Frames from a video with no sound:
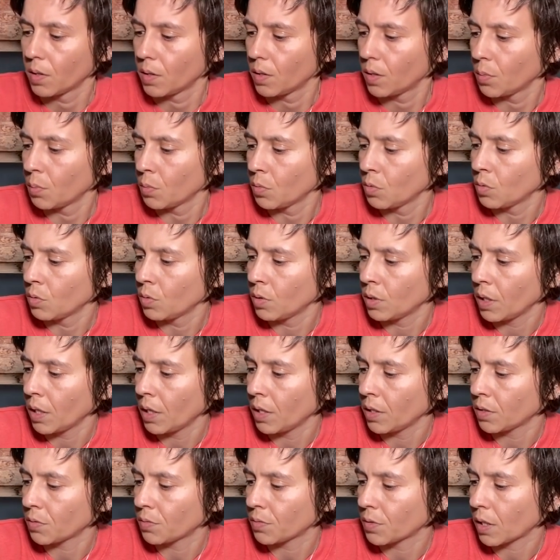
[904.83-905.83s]
The moon, the
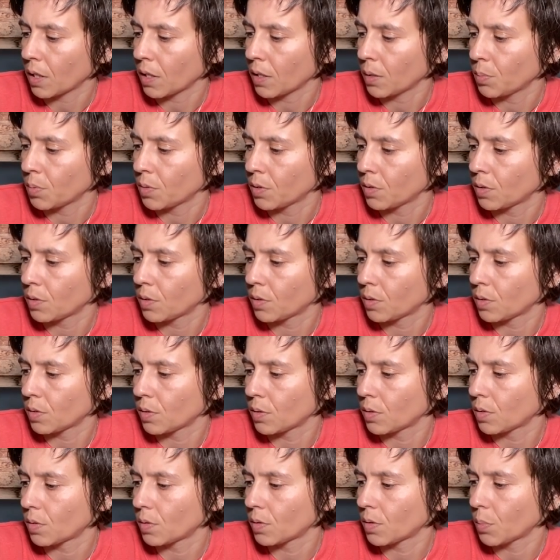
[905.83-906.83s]
eight of
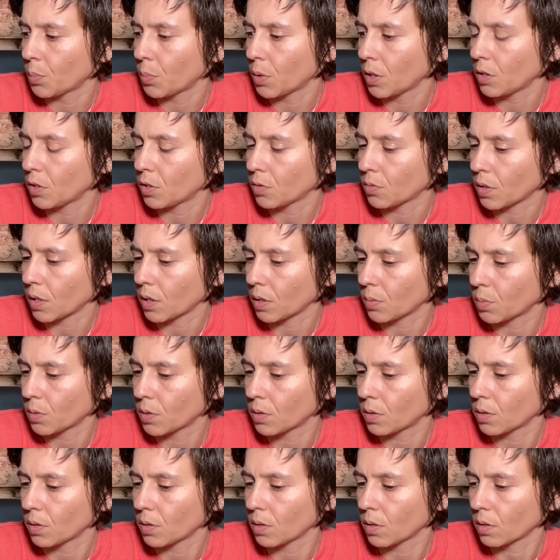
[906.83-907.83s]
cups, the page of
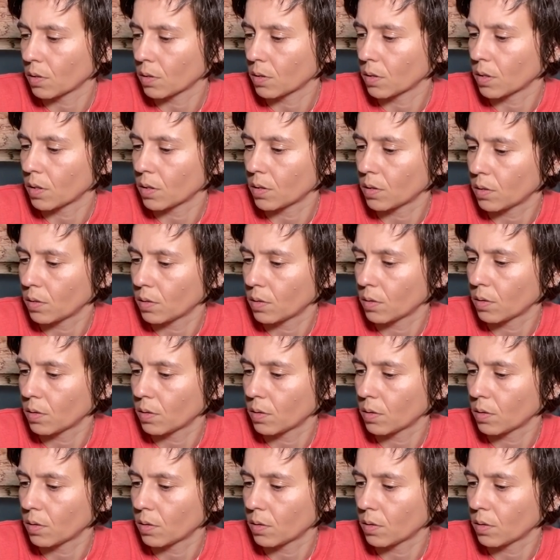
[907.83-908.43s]
cups. All right.